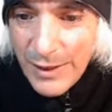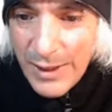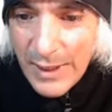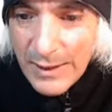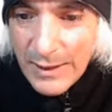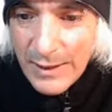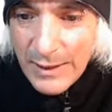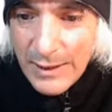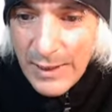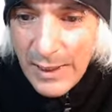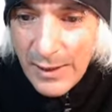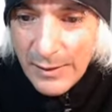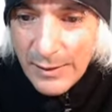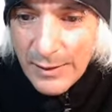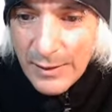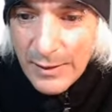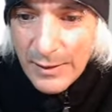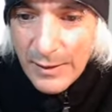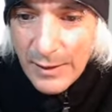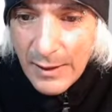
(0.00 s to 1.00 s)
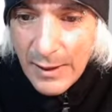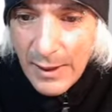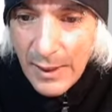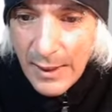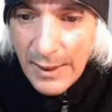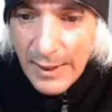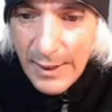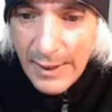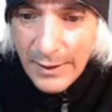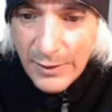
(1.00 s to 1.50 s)
check this out.
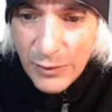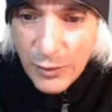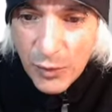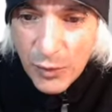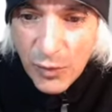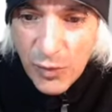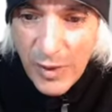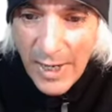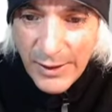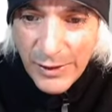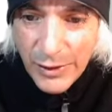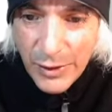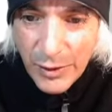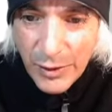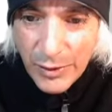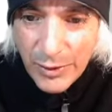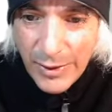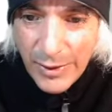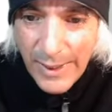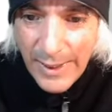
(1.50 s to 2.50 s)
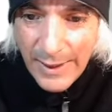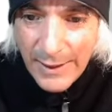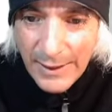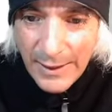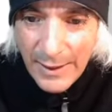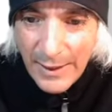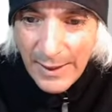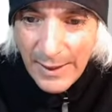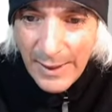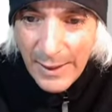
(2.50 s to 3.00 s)
It's retrograde.
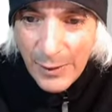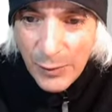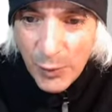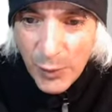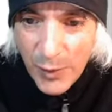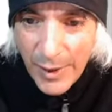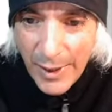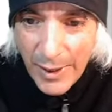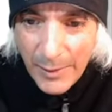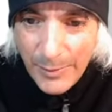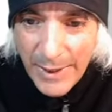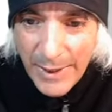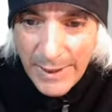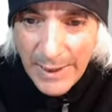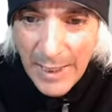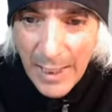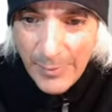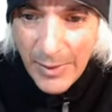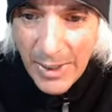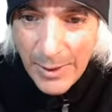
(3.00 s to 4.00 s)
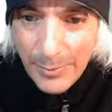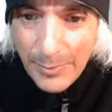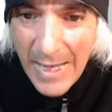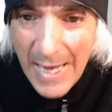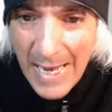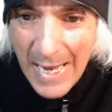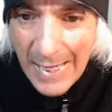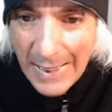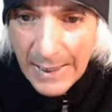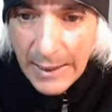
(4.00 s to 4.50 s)
It will be coming
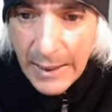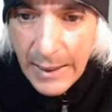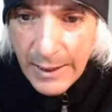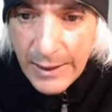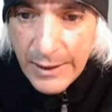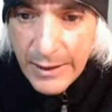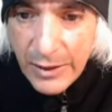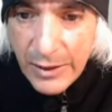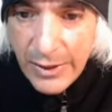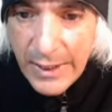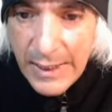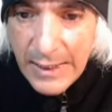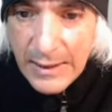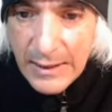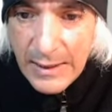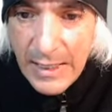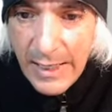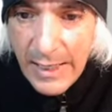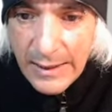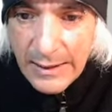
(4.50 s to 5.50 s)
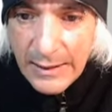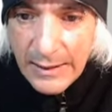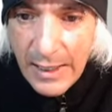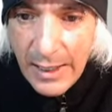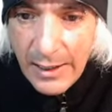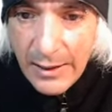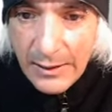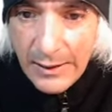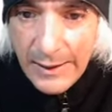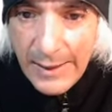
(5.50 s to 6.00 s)
back. So he's not
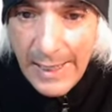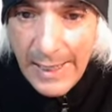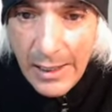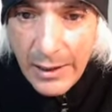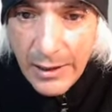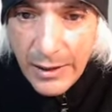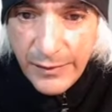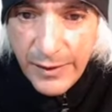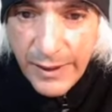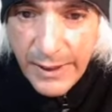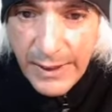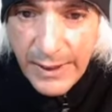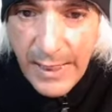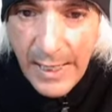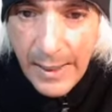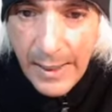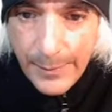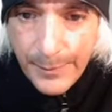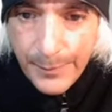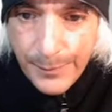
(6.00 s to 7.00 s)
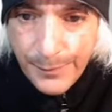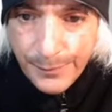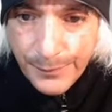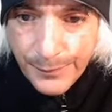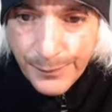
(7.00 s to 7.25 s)
entirely out of it yet.